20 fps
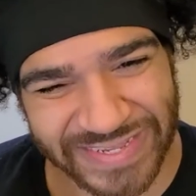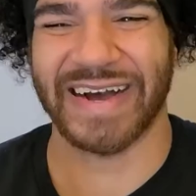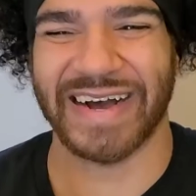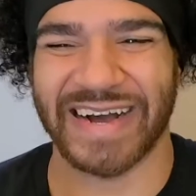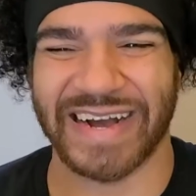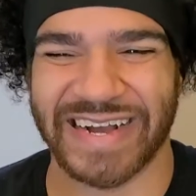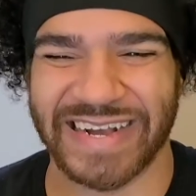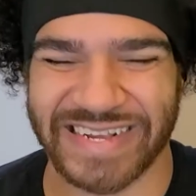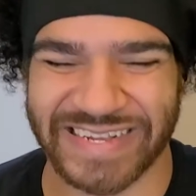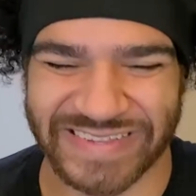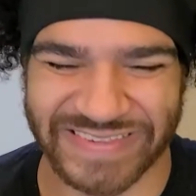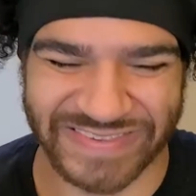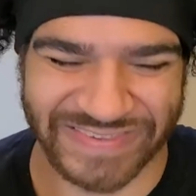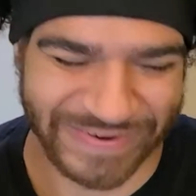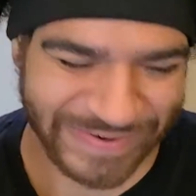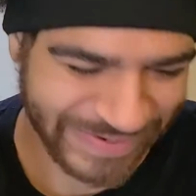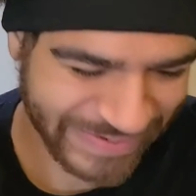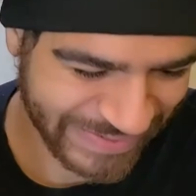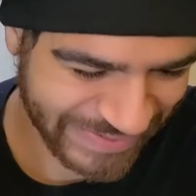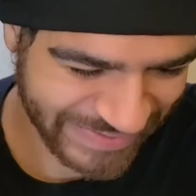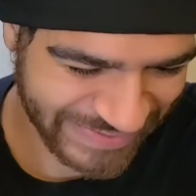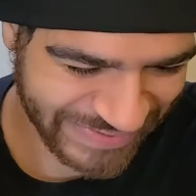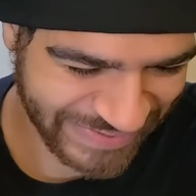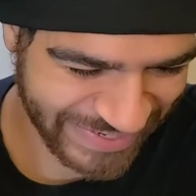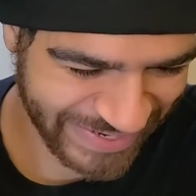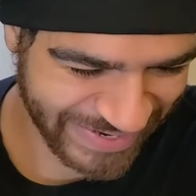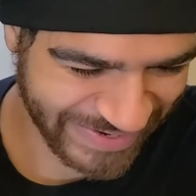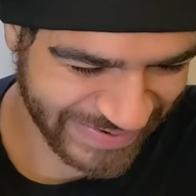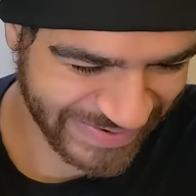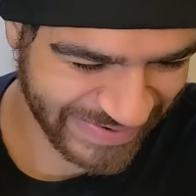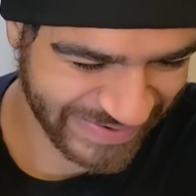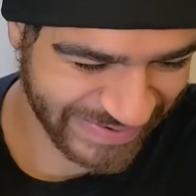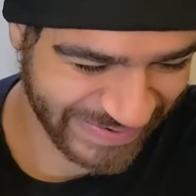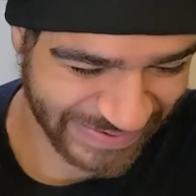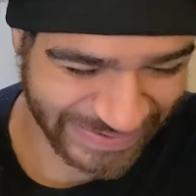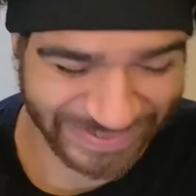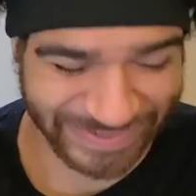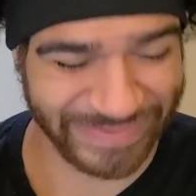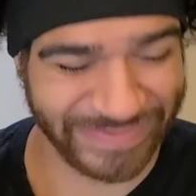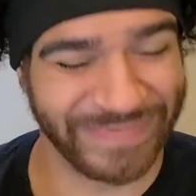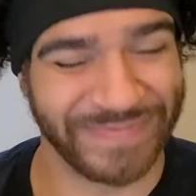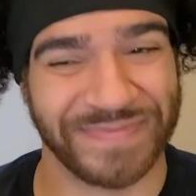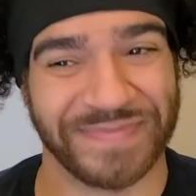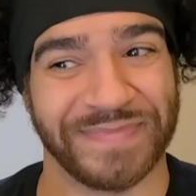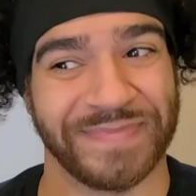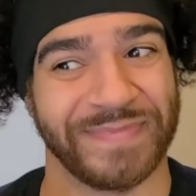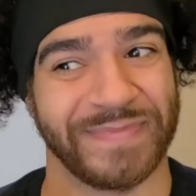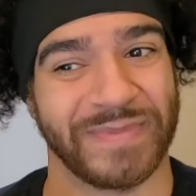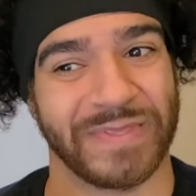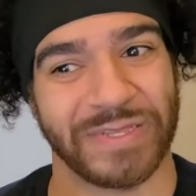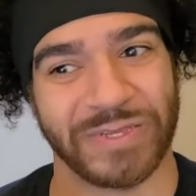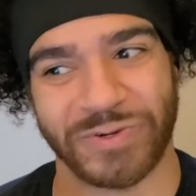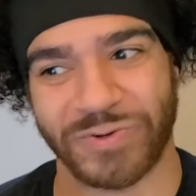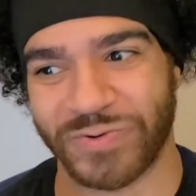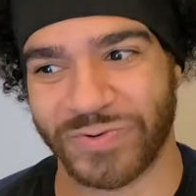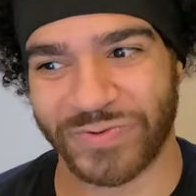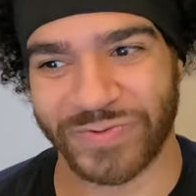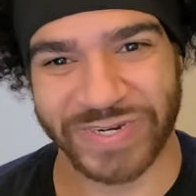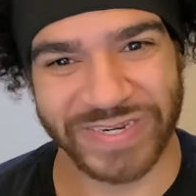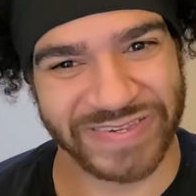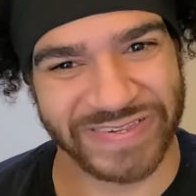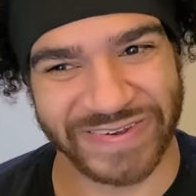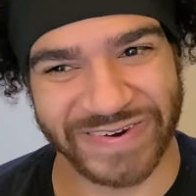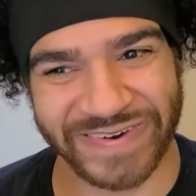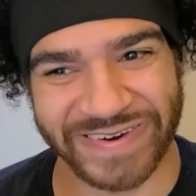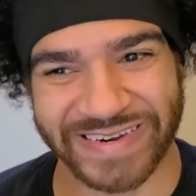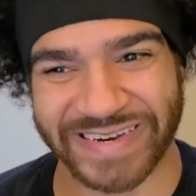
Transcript: I started this channel, or restarted